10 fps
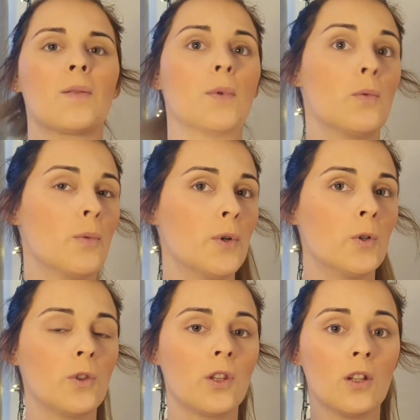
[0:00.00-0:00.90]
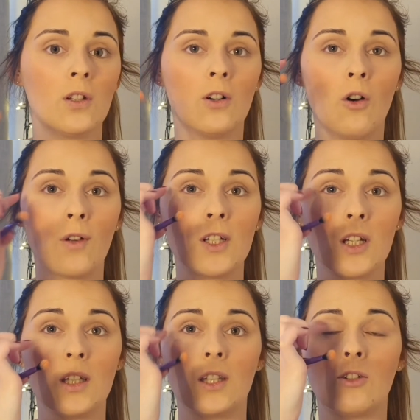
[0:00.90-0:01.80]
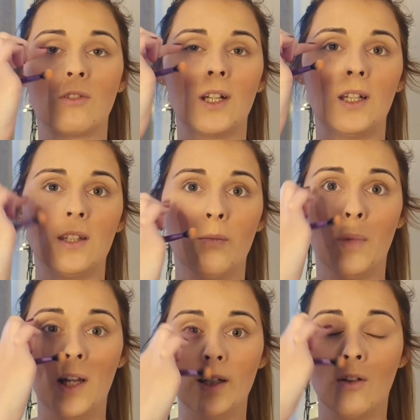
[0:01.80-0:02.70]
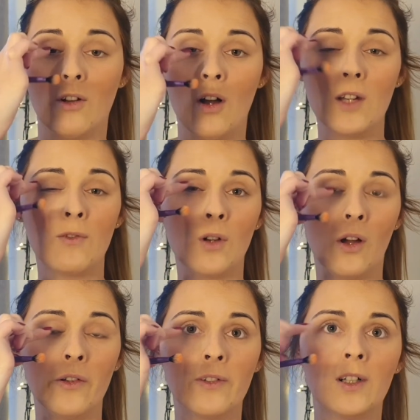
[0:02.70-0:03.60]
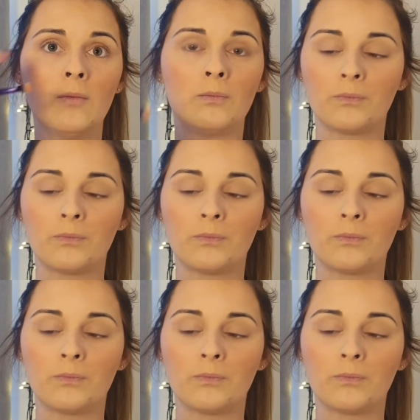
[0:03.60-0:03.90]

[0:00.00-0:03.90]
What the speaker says: But we'll put the orange into the crease and blend it kind of all over.